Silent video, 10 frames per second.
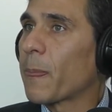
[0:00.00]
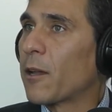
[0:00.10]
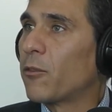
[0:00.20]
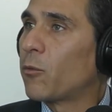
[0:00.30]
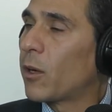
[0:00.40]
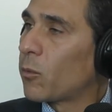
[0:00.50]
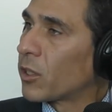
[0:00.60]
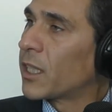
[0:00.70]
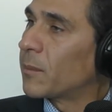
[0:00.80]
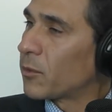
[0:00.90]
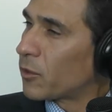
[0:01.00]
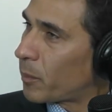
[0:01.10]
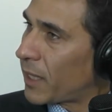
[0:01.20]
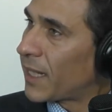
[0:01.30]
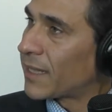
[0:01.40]
of what will come to
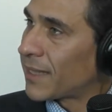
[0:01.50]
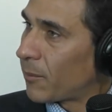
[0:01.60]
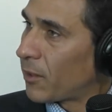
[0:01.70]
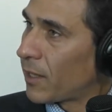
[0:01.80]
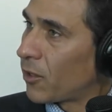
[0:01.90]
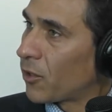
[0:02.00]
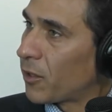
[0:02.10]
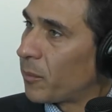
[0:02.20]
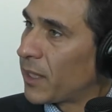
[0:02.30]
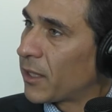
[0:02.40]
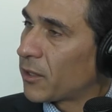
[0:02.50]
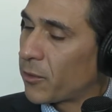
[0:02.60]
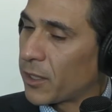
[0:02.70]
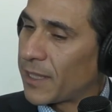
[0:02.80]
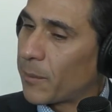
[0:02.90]
spend that time with a lawyer because
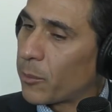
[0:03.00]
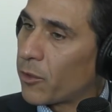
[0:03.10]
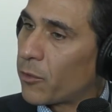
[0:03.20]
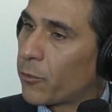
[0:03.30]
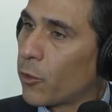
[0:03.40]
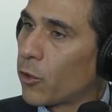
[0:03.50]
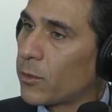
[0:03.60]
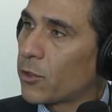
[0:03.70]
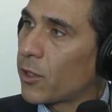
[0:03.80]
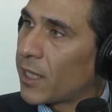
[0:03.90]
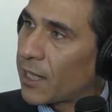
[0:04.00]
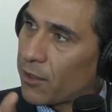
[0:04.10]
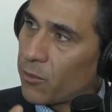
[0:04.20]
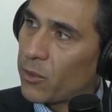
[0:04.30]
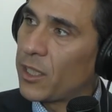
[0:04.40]
for example the forms or a lot
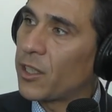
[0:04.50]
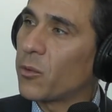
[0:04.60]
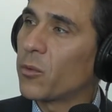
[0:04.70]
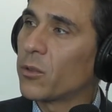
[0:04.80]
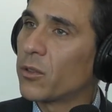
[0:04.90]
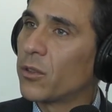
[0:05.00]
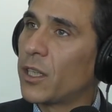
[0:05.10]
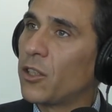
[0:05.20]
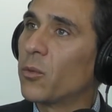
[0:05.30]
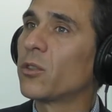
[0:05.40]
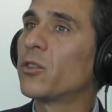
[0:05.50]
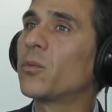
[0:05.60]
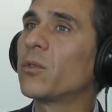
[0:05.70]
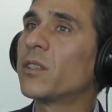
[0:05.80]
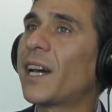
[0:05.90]
of the reading that you will, that you will do
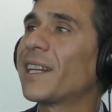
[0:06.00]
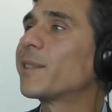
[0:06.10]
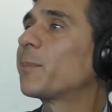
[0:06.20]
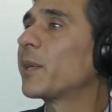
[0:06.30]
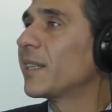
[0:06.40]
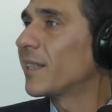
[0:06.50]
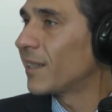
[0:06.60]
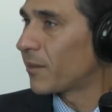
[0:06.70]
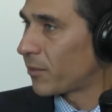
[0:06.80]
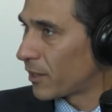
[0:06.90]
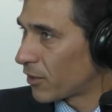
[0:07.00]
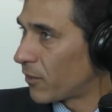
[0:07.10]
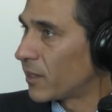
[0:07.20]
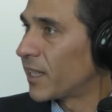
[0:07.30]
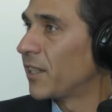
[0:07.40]
will not explain the difference
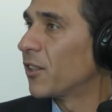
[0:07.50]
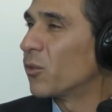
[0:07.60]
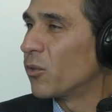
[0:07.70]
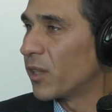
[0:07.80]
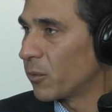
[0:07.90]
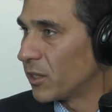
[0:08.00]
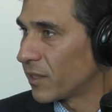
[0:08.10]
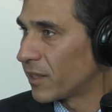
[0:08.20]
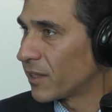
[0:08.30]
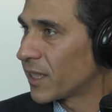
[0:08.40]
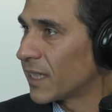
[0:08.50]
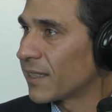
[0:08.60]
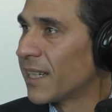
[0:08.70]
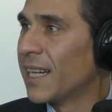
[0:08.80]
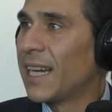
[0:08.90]
of the 10 year rule that exactly. we just
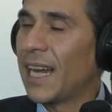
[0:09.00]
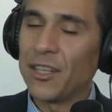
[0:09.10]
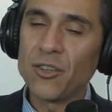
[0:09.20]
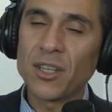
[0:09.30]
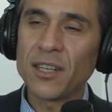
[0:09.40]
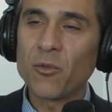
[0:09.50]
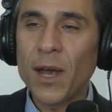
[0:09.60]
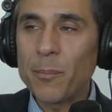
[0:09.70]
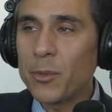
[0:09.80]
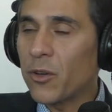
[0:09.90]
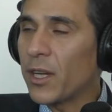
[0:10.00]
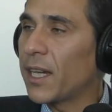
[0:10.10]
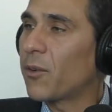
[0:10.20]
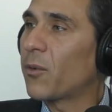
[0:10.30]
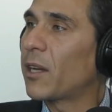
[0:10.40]
discussed mm-hmm. and you can wrap your
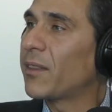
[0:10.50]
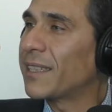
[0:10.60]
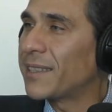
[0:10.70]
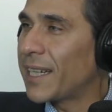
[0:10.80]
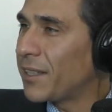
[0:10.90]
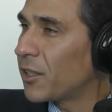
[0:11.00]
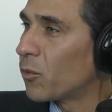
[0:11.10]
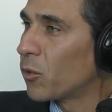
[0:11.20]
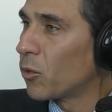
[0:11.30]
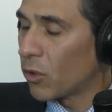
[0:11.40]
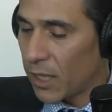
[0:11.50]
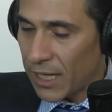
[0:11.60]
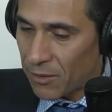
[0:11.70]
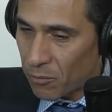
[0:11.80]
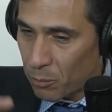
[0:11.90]
head around that 10 year rule
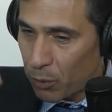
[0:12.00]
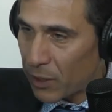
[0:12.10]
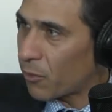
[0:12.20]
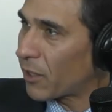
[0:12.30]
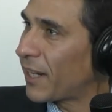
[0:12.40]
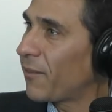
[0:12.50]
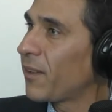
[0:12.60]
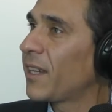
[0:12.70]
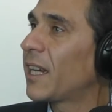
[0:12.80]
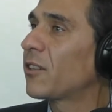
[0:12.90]
and put it around everything